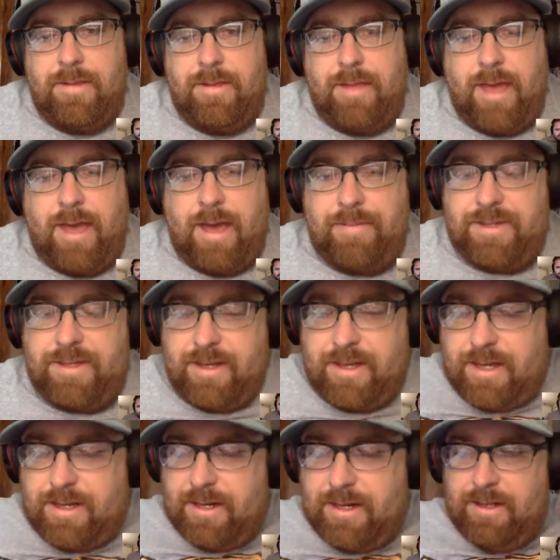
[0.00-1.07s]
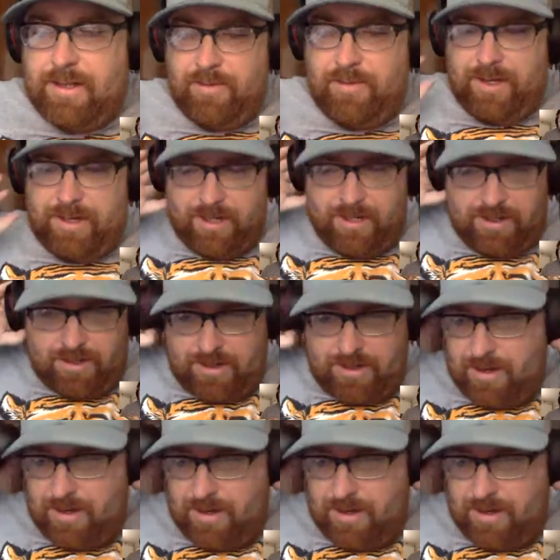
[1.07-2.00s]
Yeah, I've touched it a little bit, Jason.